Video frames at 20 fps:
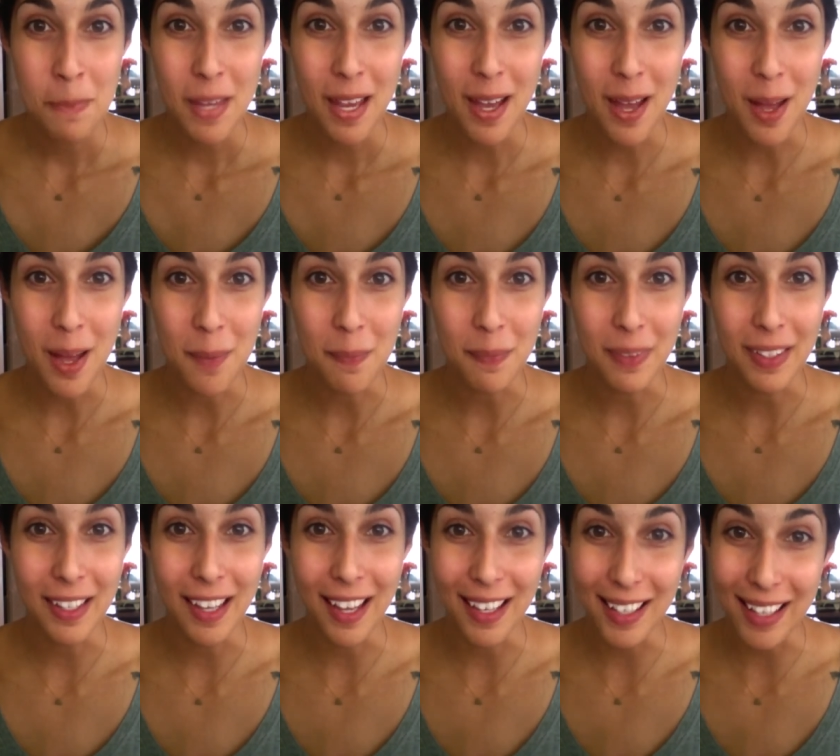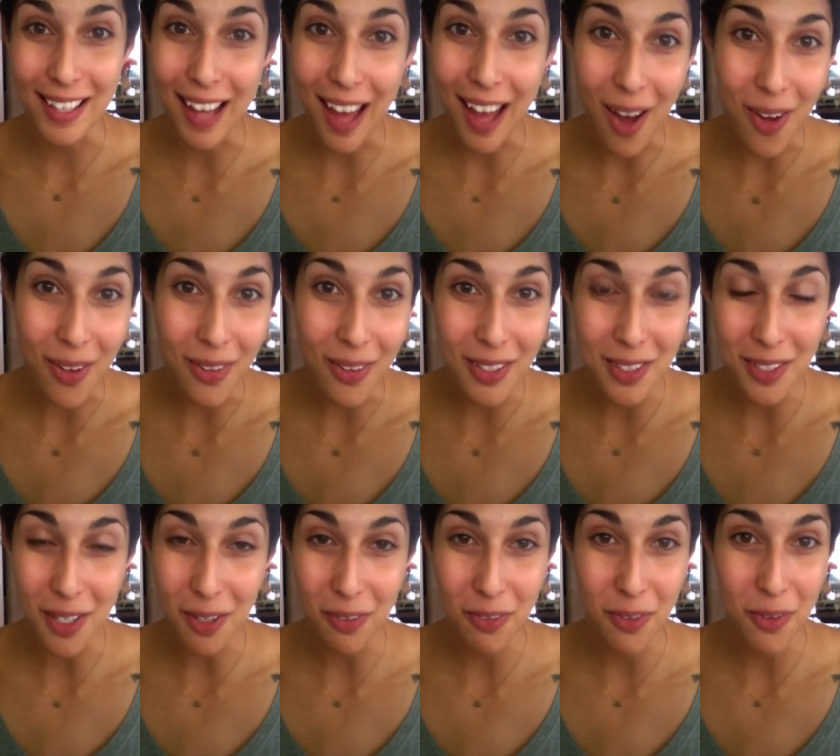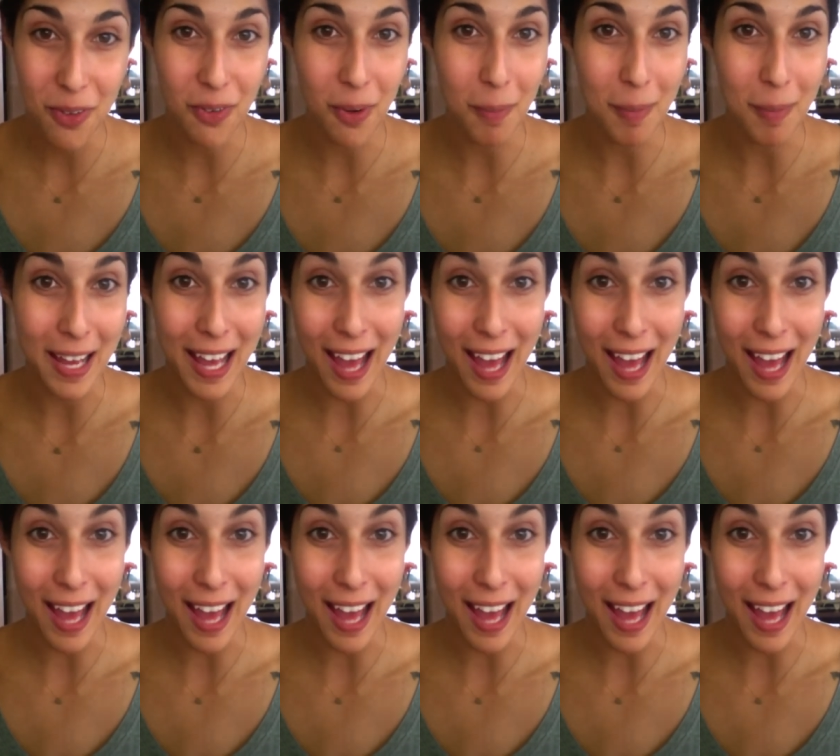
Um, cutting out the junk food from my